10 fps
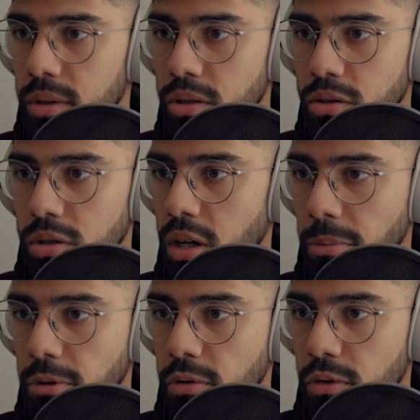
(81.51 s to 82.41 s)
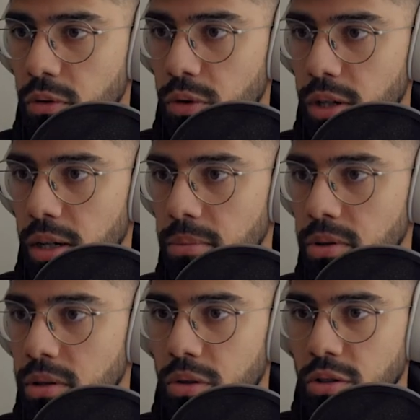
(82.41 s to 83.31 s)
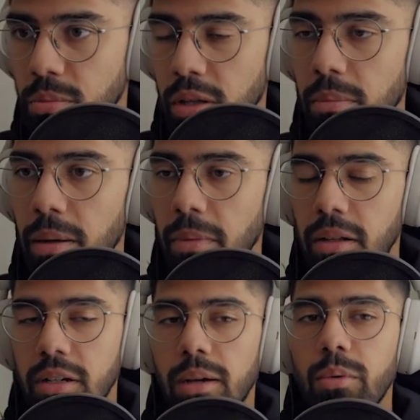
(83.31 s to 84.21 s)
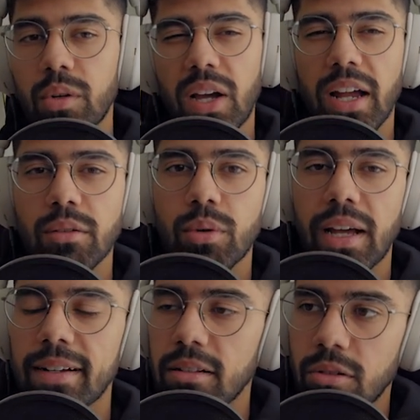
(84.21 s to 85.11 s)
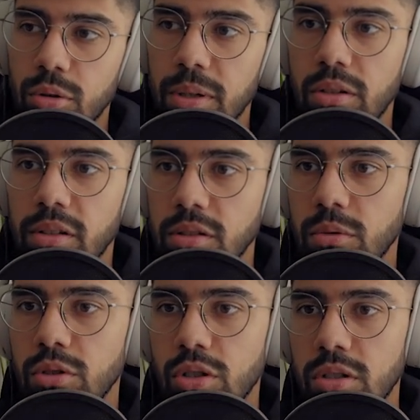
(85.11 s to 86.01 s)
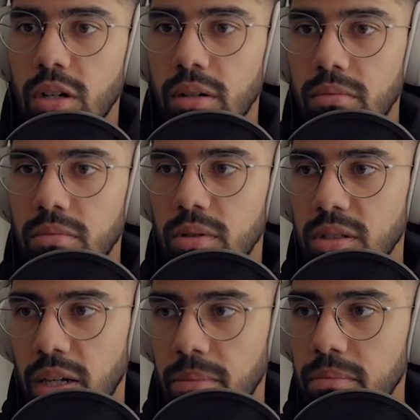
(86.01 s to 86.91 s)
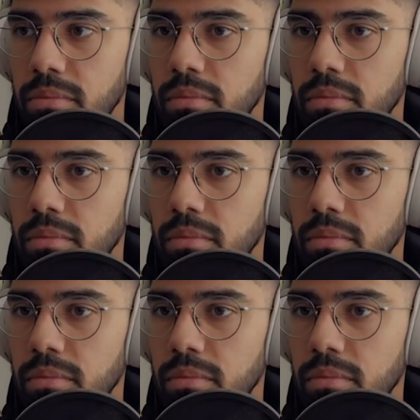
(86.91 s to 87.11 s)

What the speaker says: Let's just copy it over 4 times. So this will be the main melody, and we kind of want to add a little bit to this so it's just not the same.